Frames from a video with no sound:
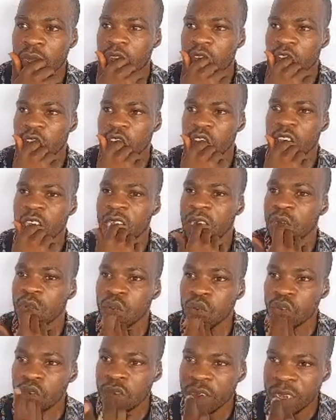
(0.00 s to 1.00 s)
You can
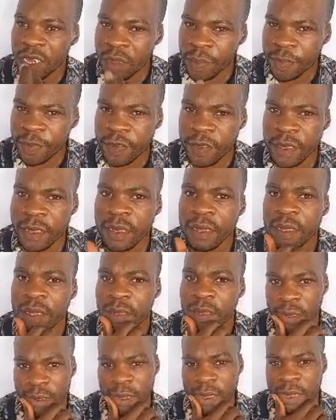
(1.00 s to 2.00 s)
use DeepSeek.
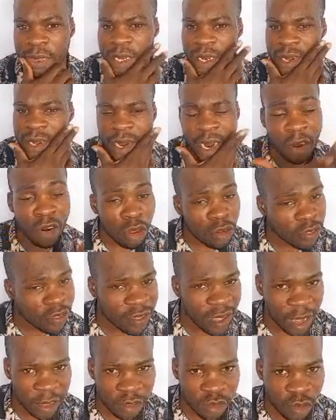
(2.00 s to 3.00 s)
There are lots
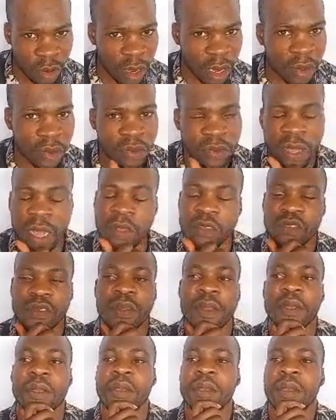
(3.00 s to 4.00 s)
that you can use actually.